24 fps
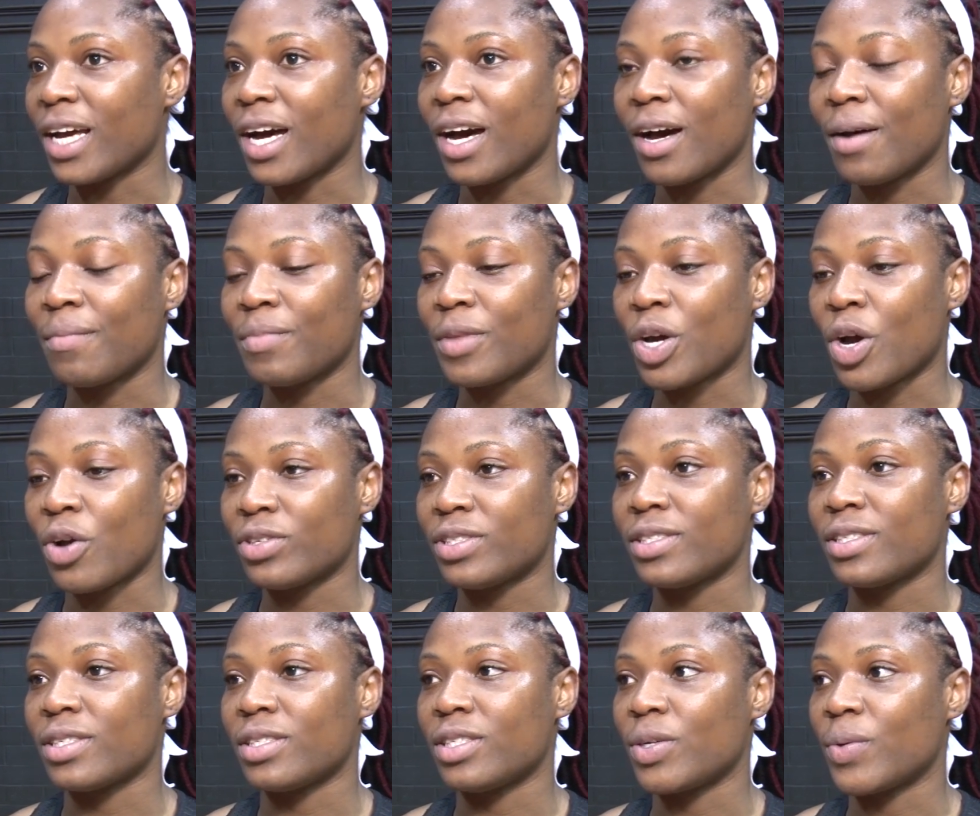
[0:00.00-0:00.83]
Um, the
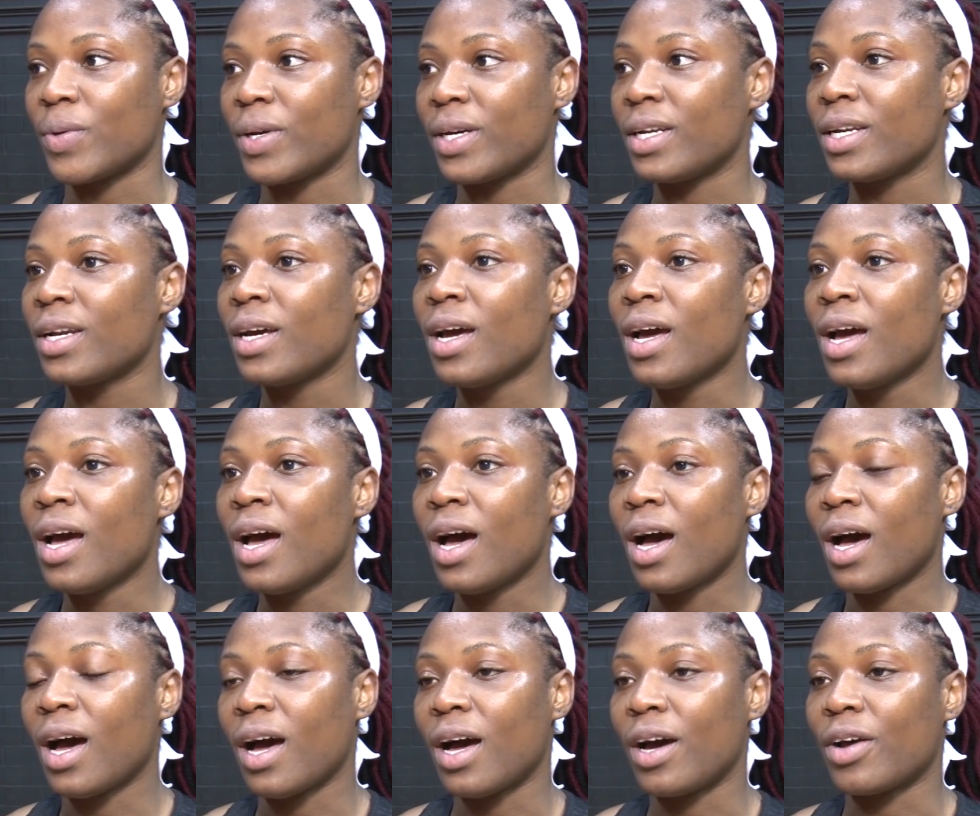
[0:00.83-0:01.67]
coaches are doing
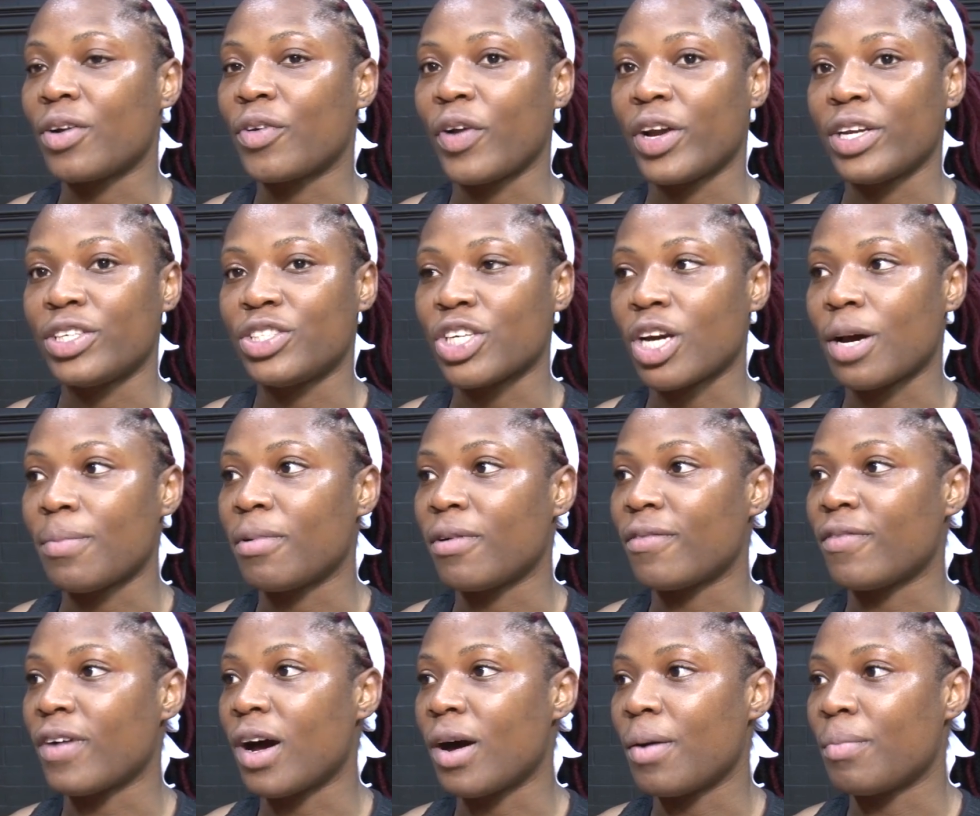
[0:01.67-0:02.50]
a great job
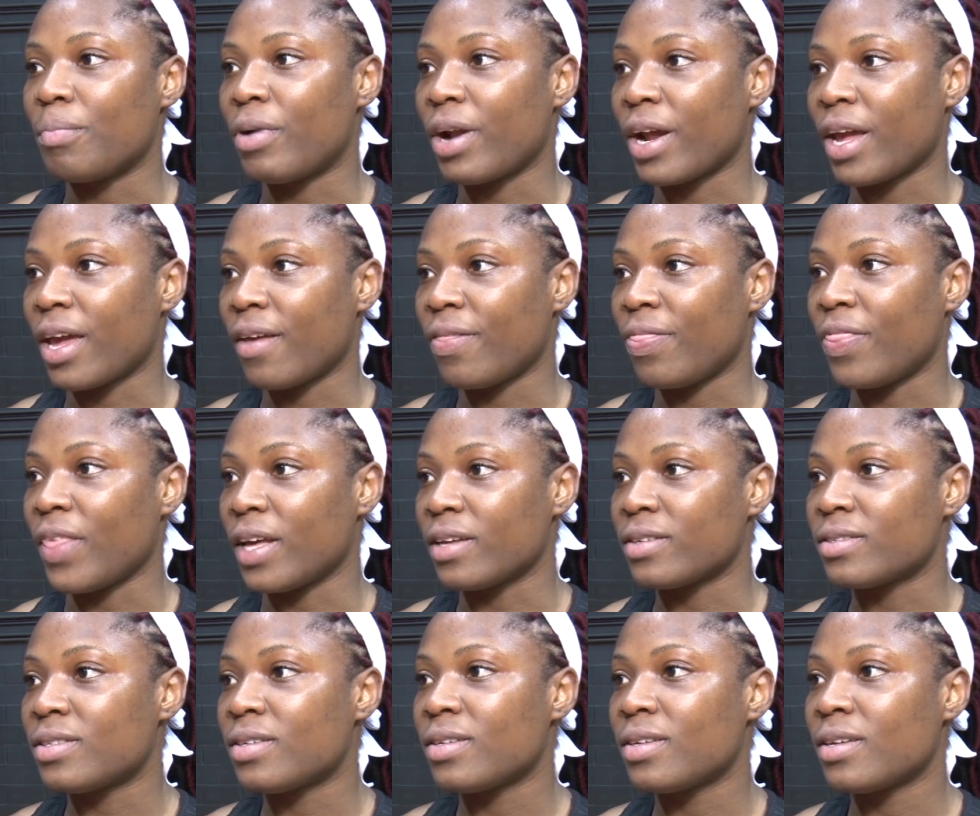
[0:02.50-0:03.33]
of um, breaking
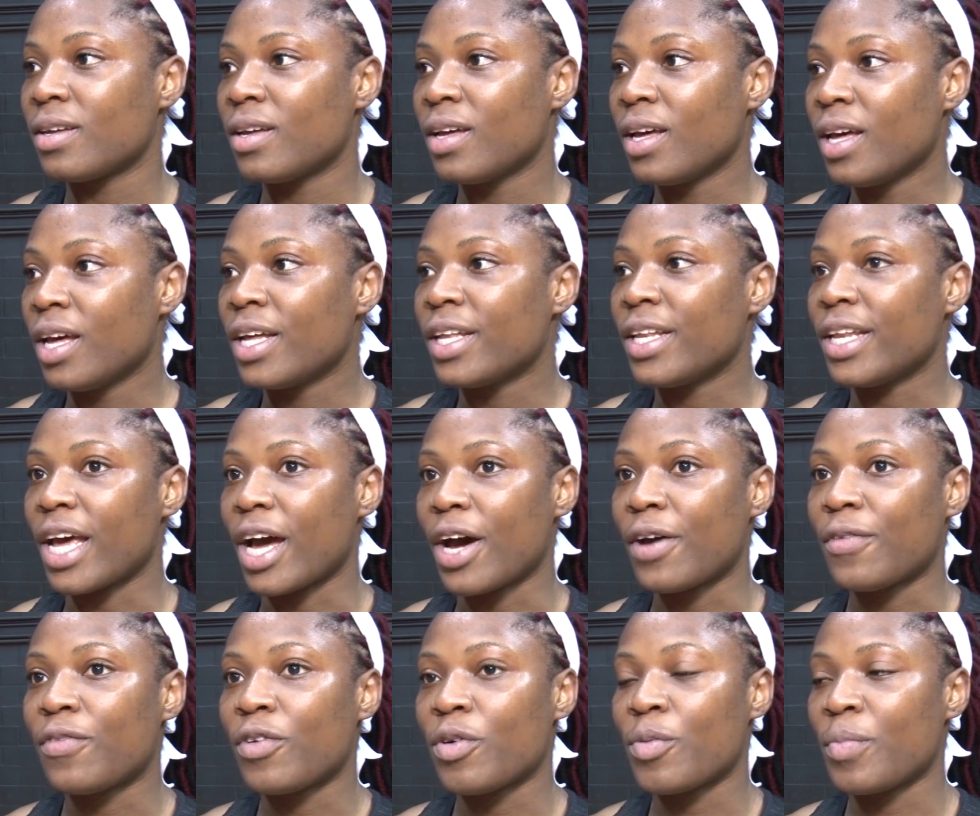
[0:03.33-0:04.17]
things
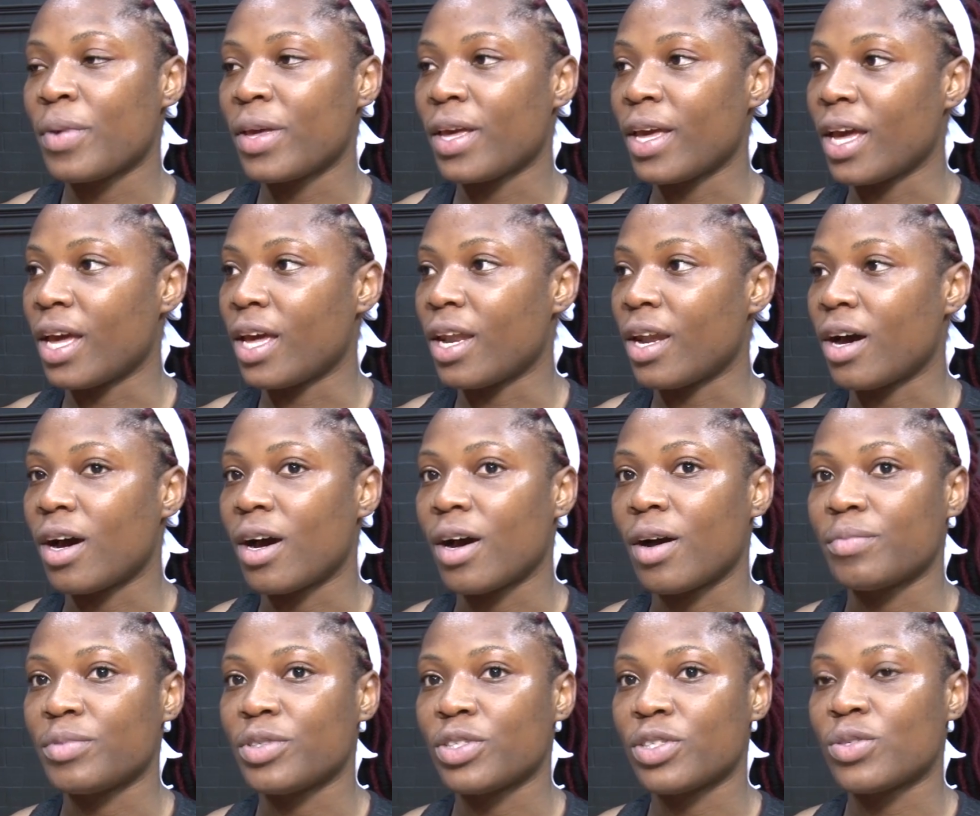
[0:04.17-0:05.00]
down for me,
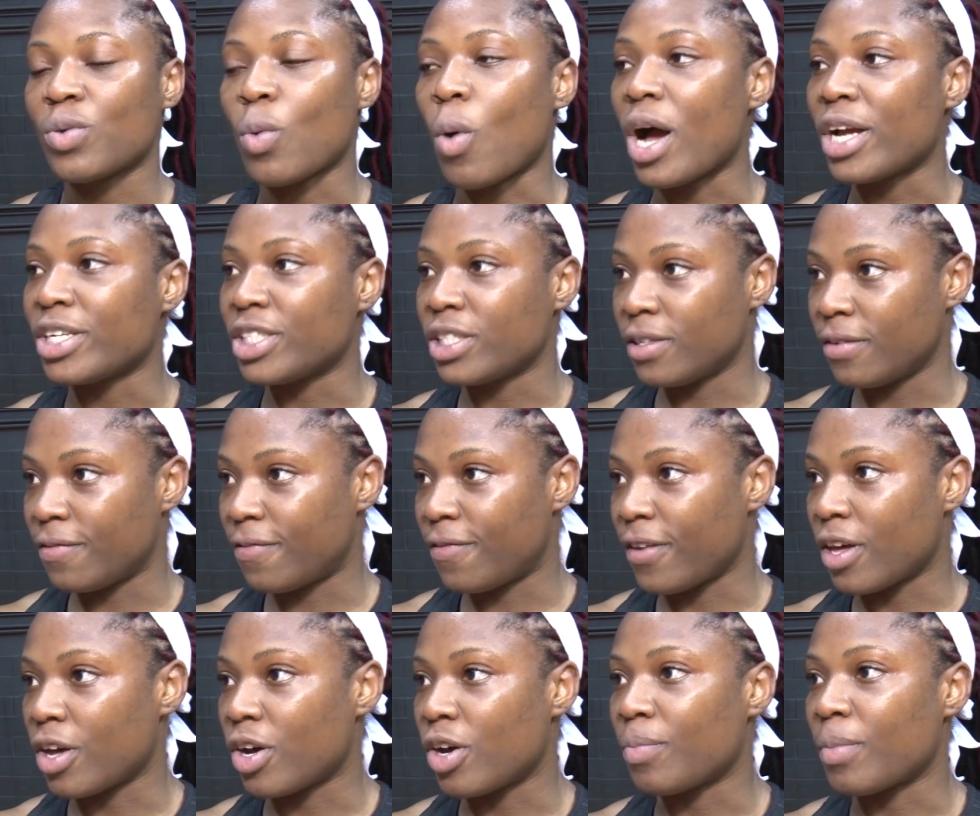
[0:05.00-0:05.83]
and just watching
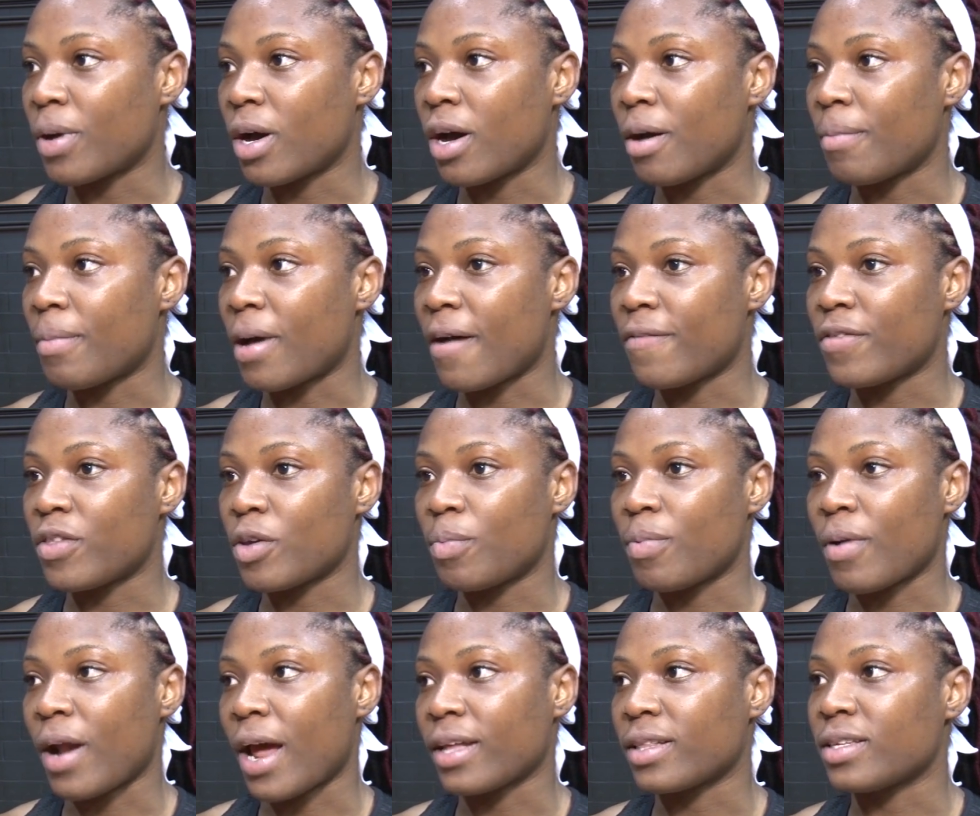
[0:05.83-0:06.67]
film after
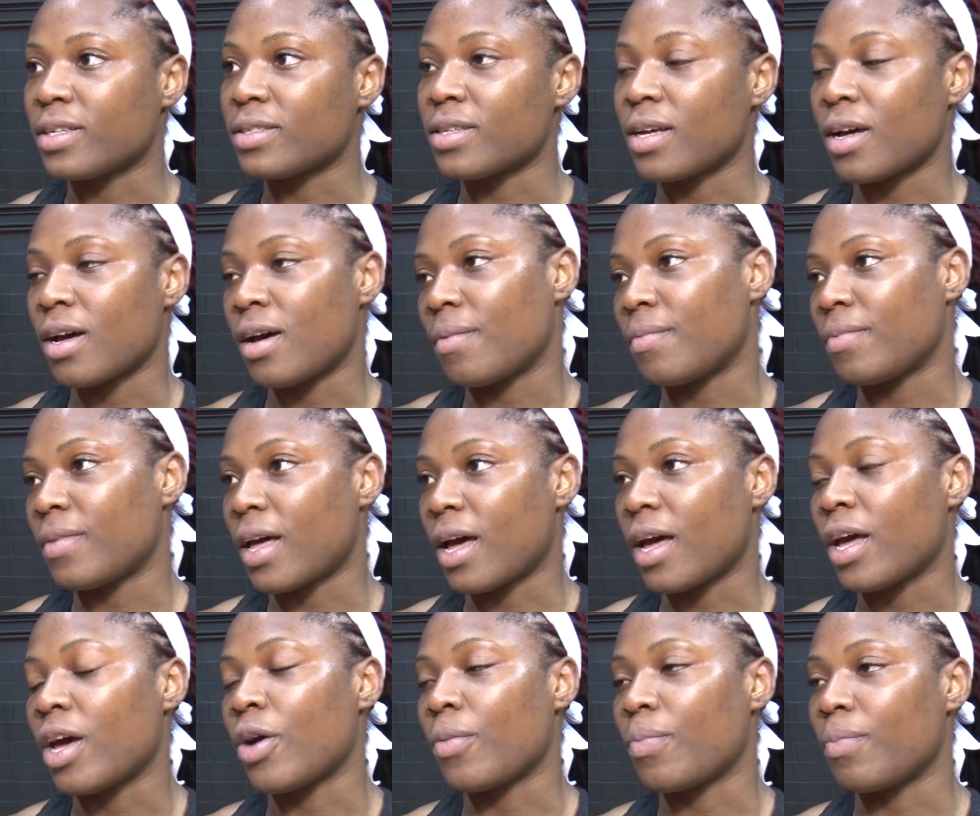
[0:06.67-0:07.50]
practice,
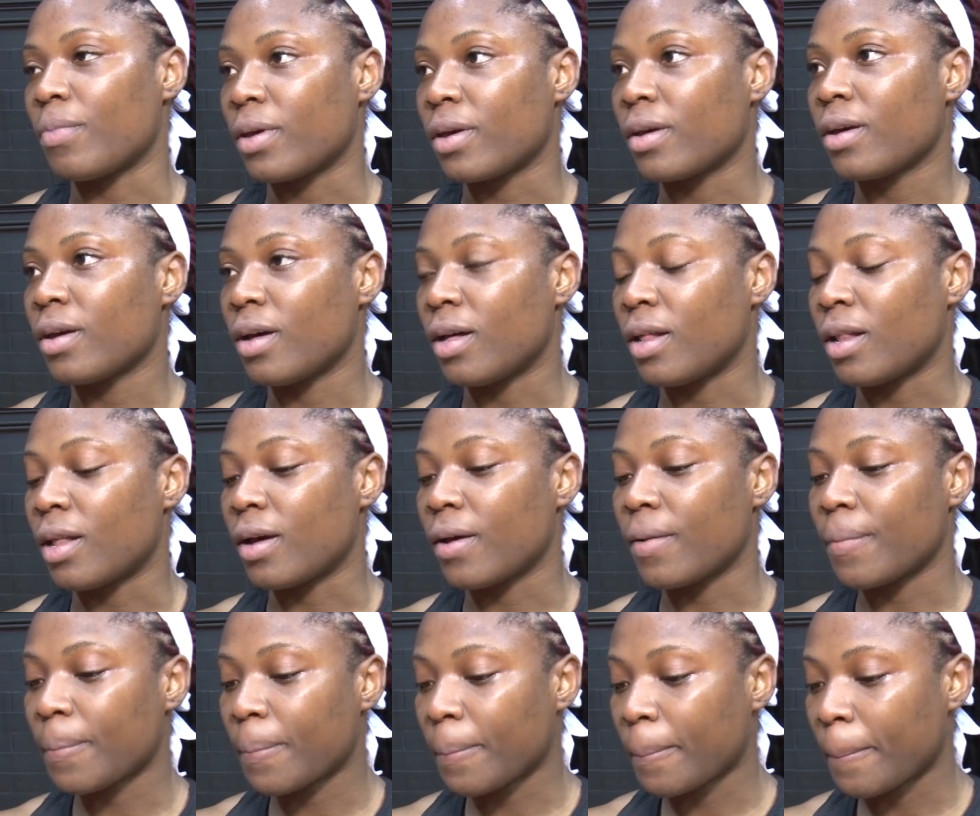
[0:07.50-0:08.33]
that helped me a
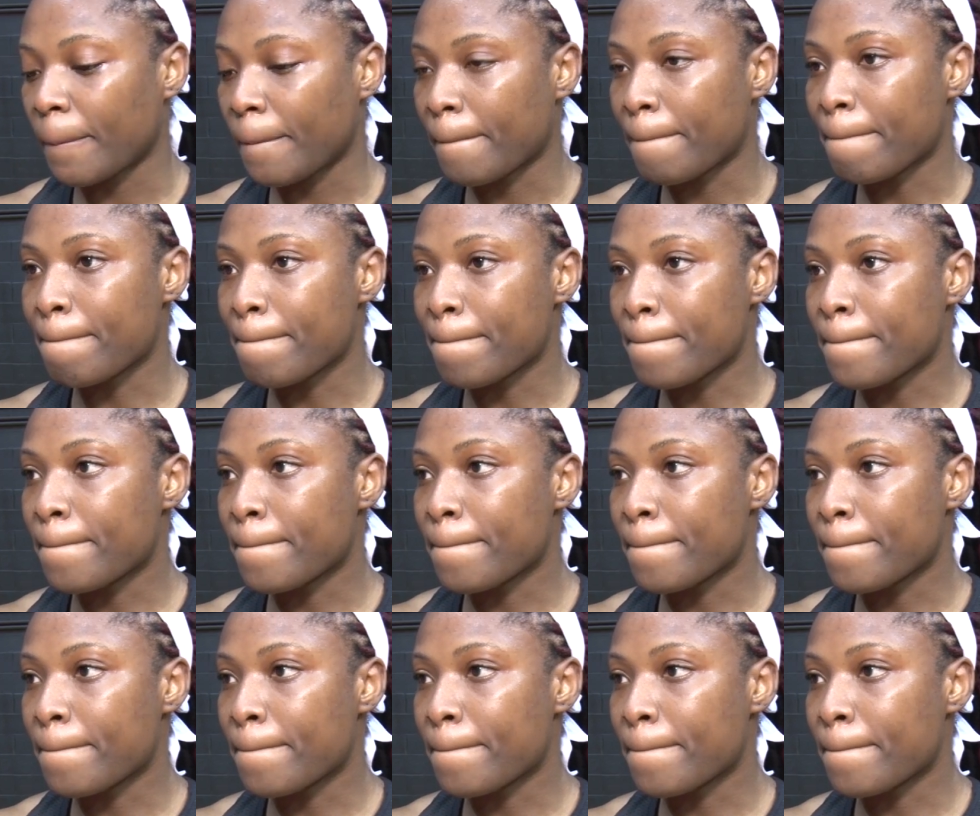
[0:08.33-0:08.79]
lot. How long